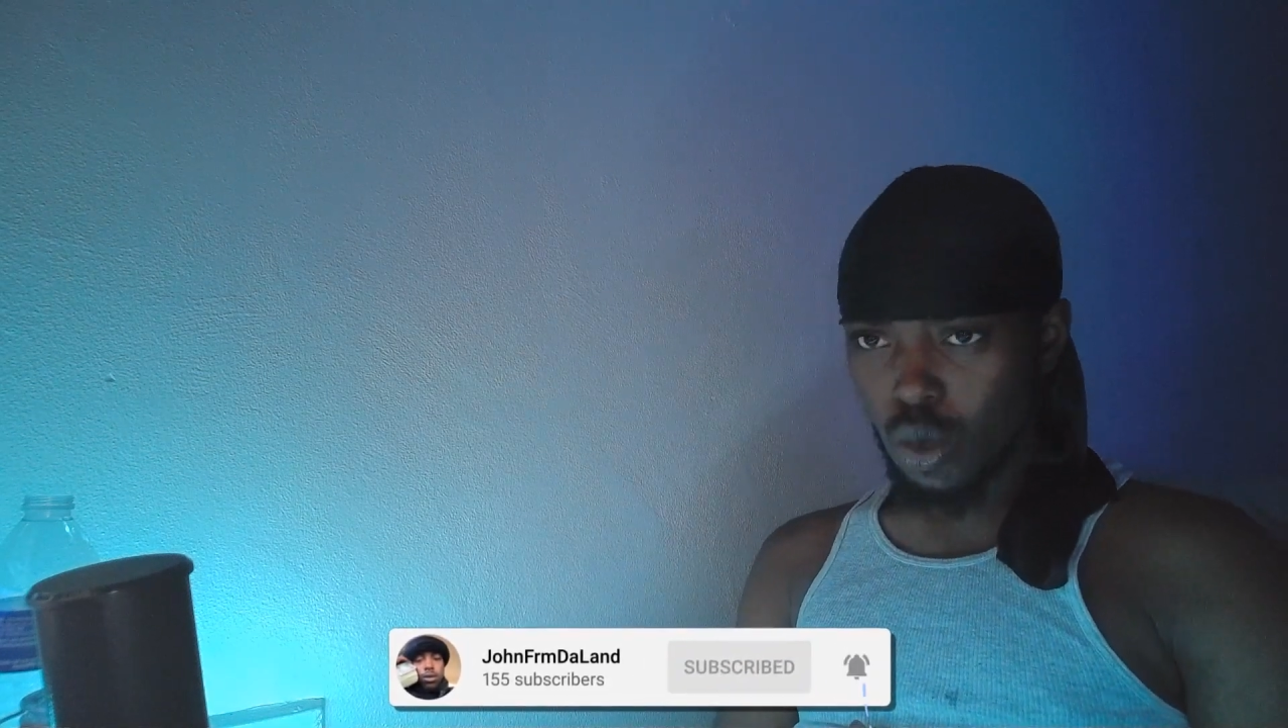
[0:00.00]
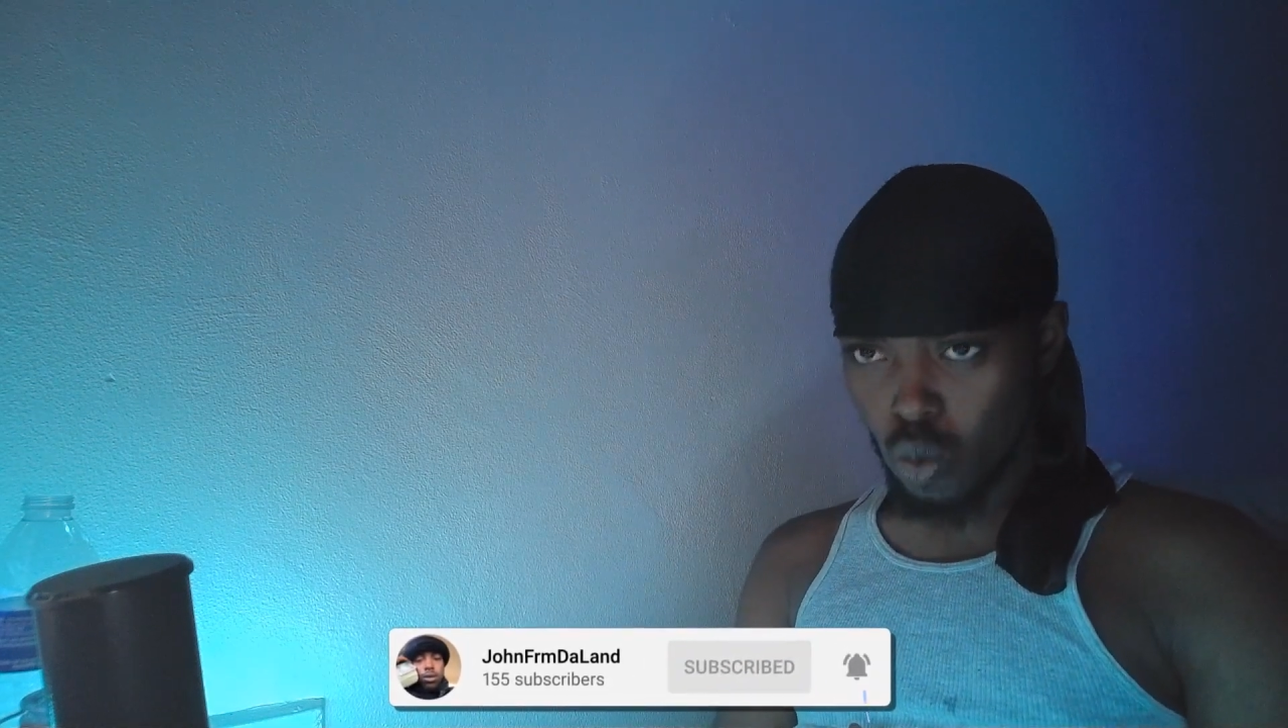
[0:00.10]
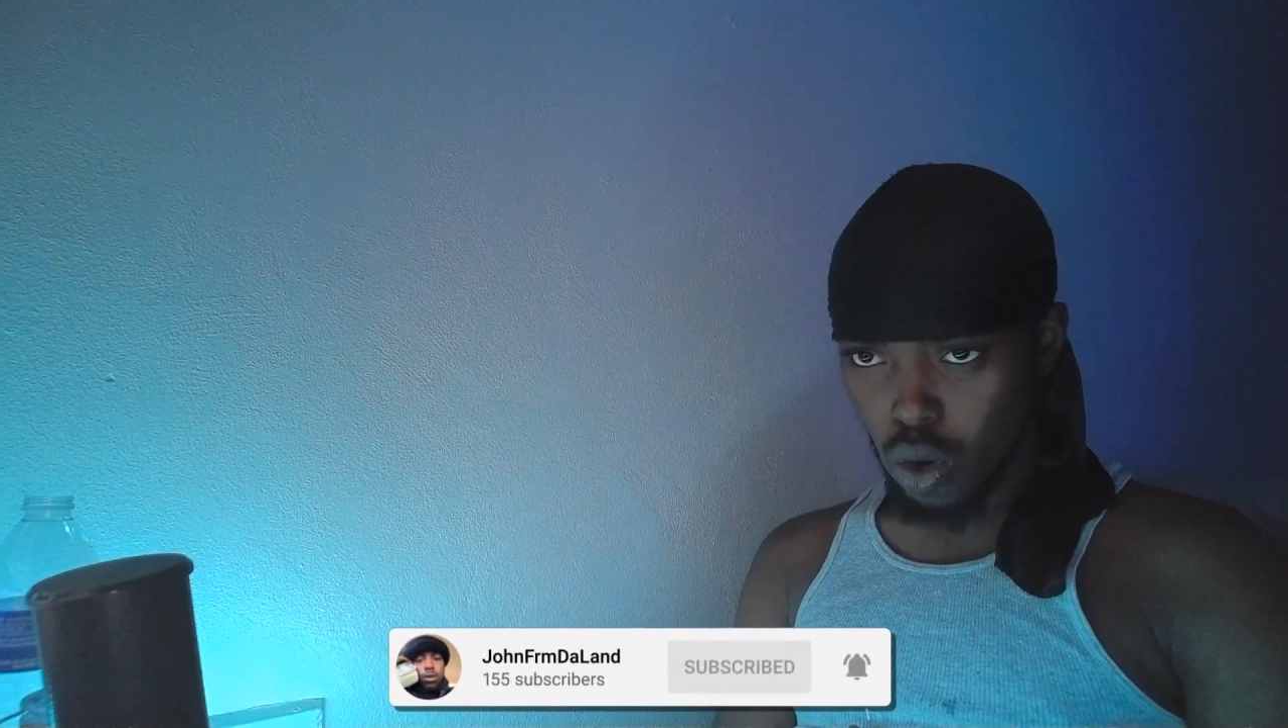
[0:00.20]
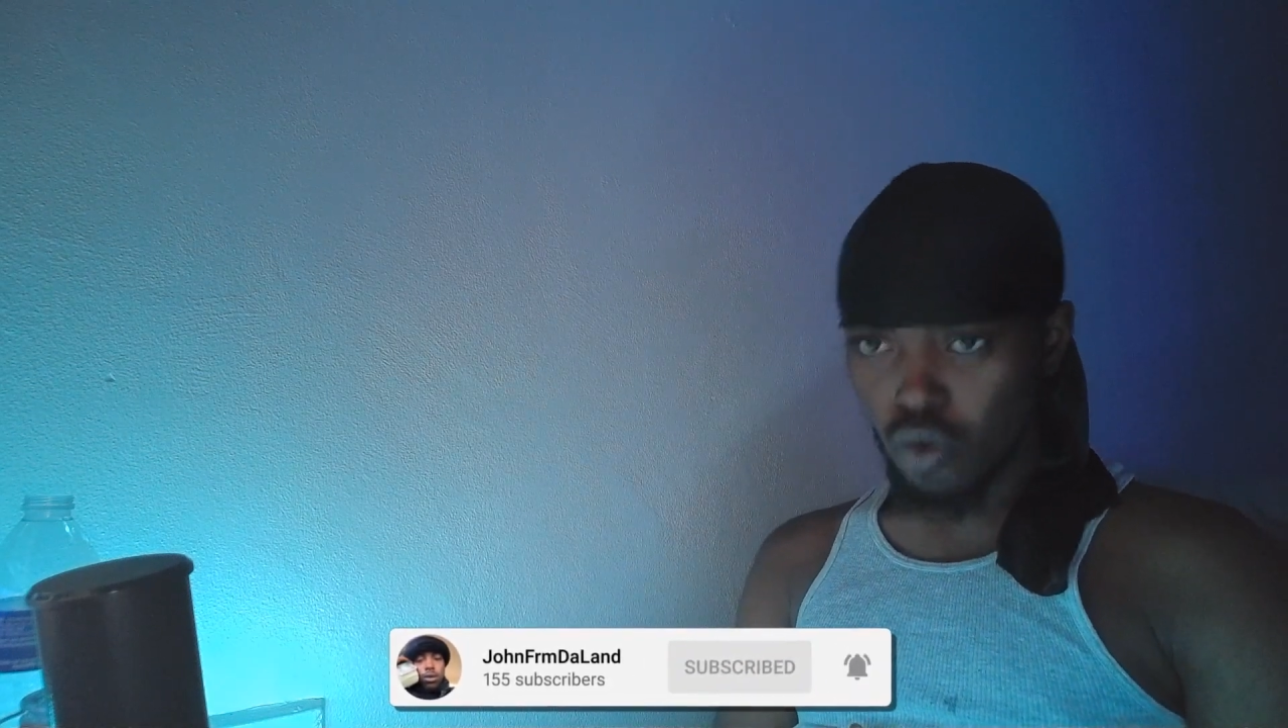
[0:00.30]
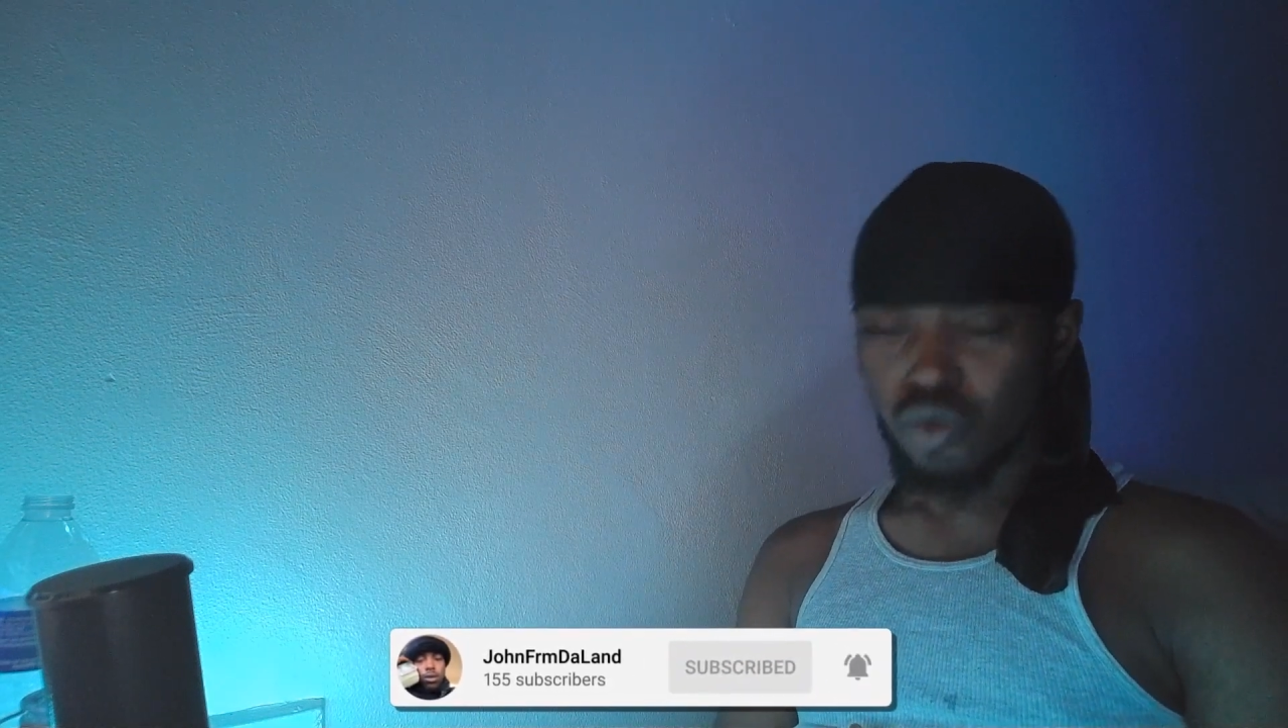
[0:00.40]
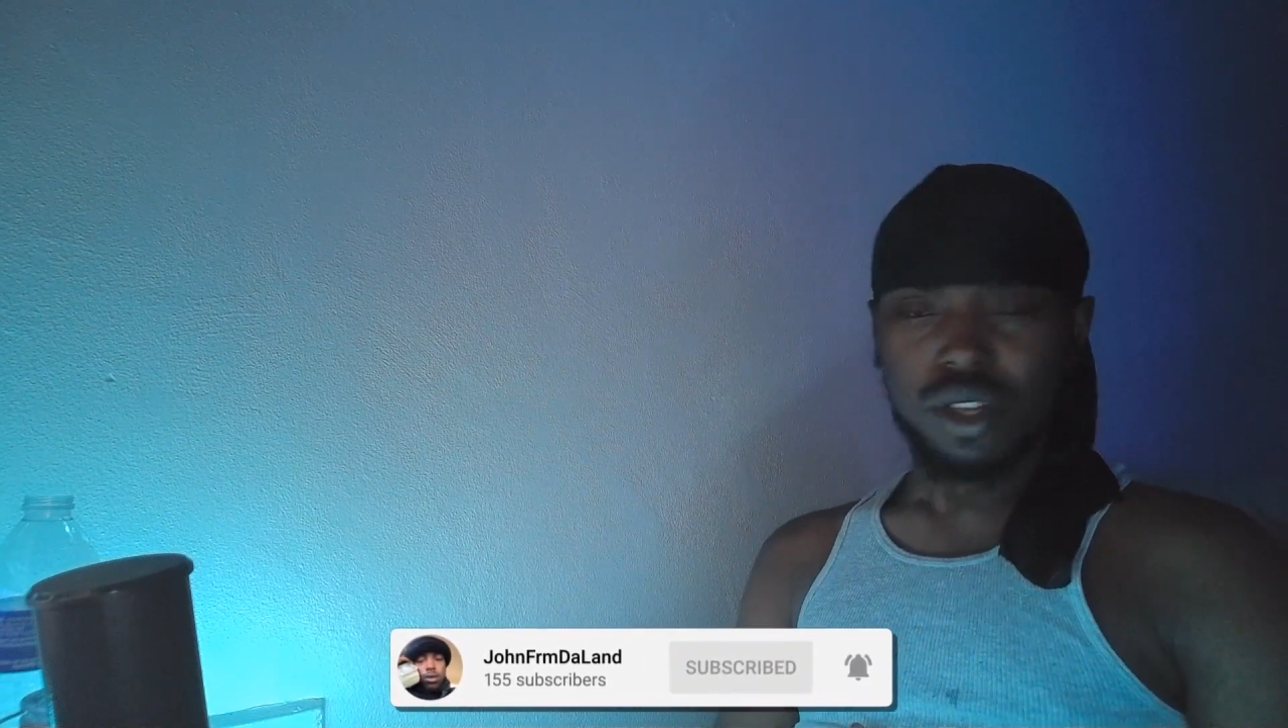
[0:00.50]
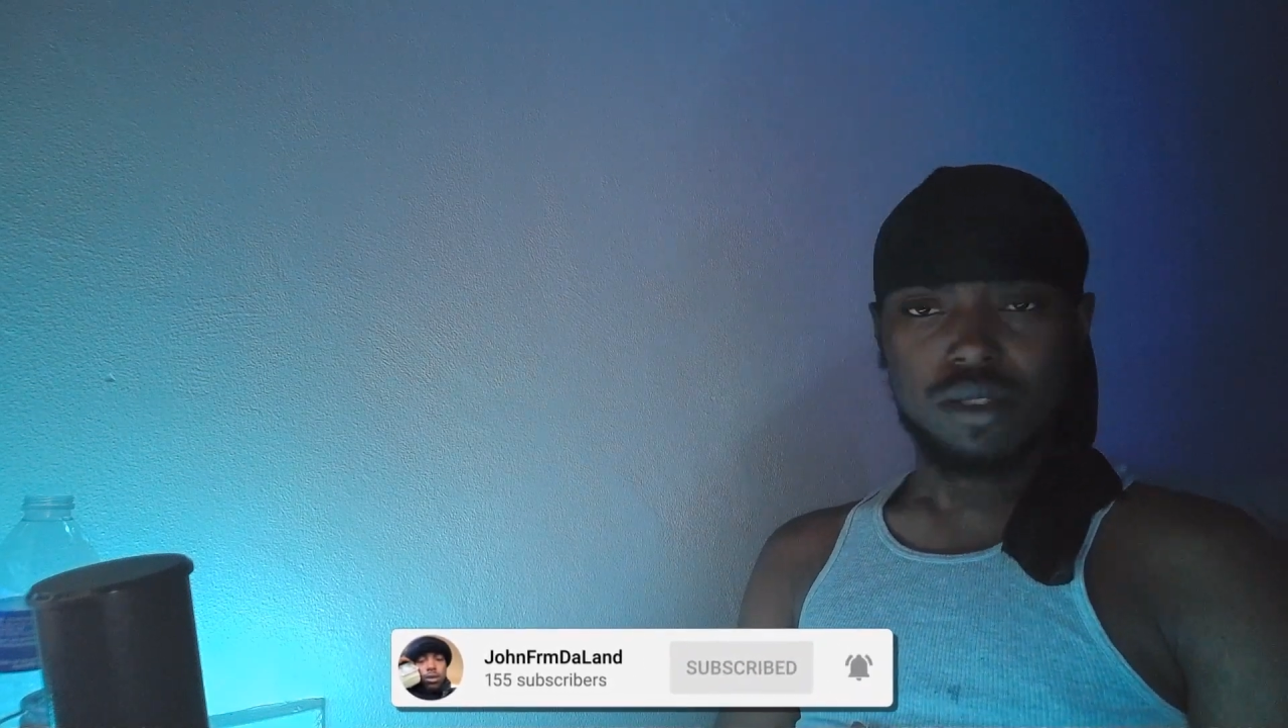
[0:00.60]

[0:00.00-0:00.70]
world.